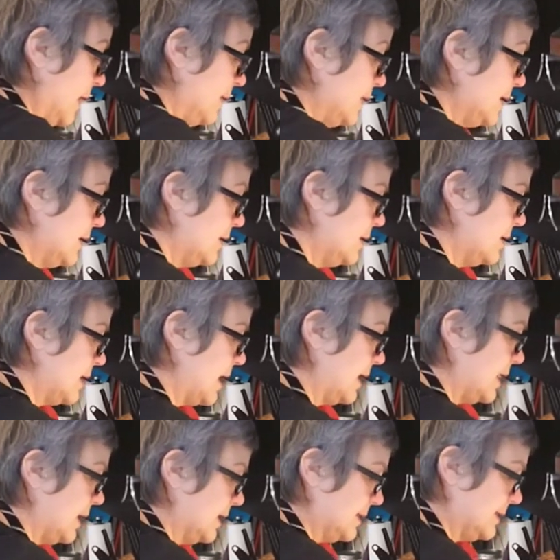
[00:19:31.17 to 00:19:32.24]
the I
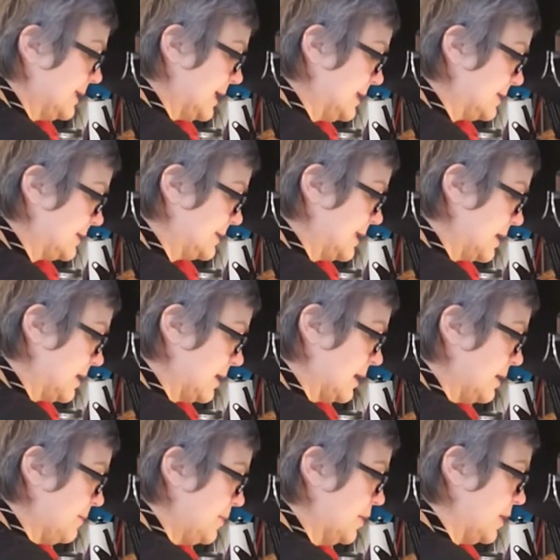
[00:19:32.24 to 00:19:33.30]
think dates that are
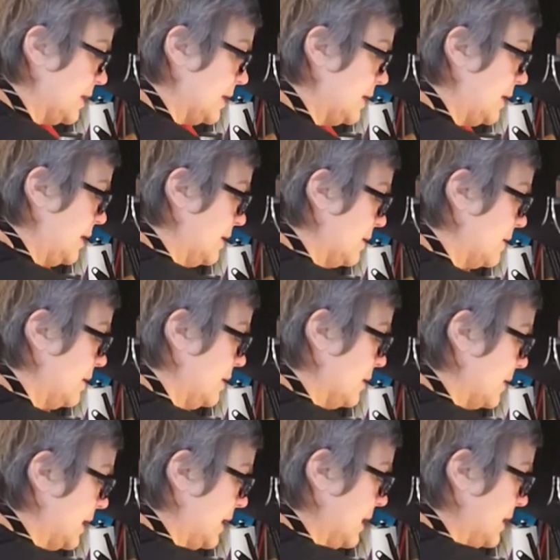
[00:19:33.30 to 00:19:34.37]
gonna put it in here.
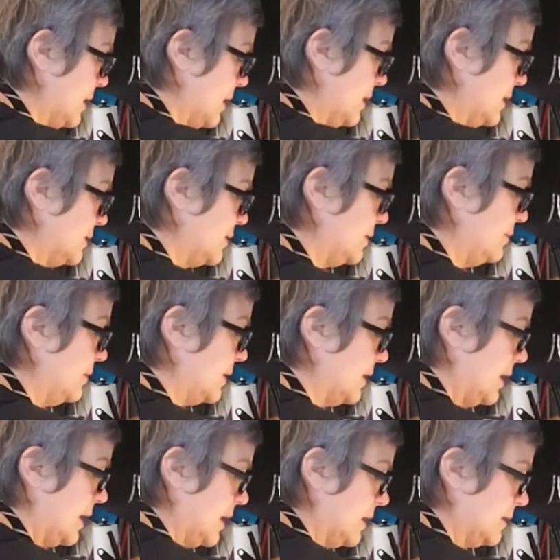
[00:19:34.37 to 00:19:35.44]
Okay, and I do want
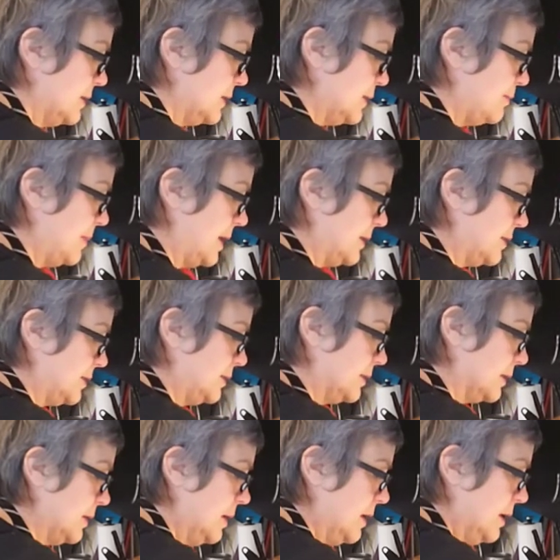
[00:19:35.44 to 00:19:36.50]
that spice to
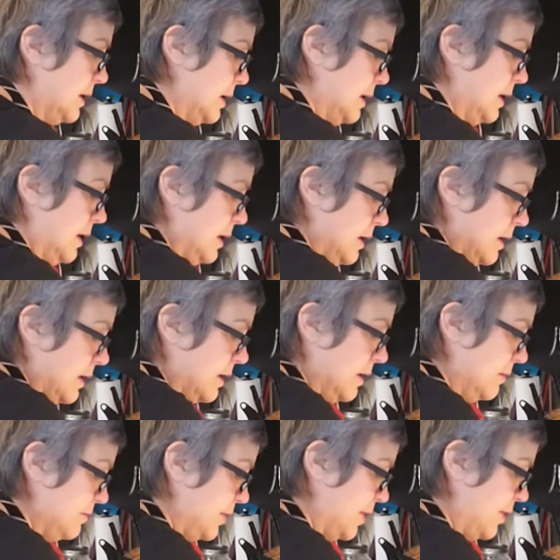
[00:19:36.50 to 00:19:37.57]

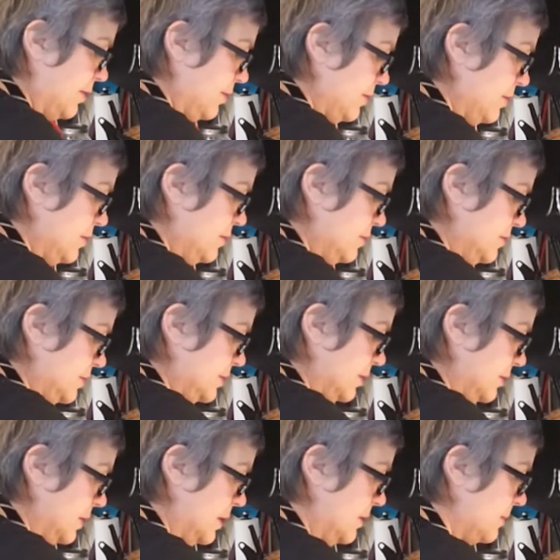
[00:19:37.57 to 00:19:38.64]
come through, so
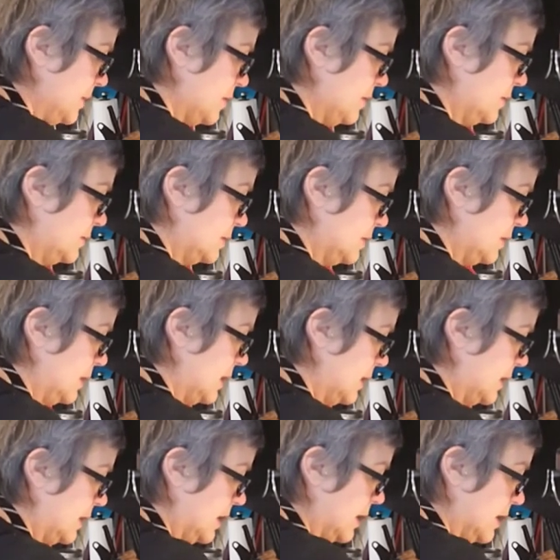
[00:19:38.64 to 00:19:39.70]
I'm
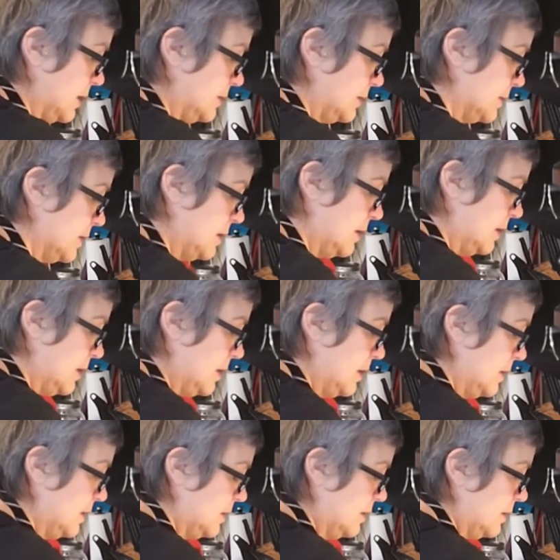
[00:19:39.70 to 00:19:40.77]
going
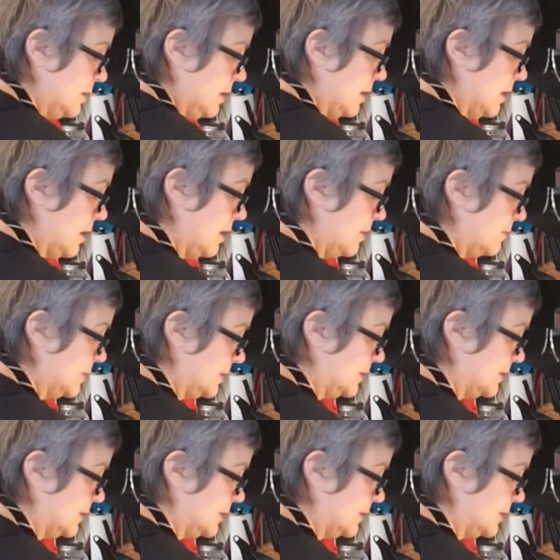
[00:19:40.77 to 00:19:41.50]
to let that um,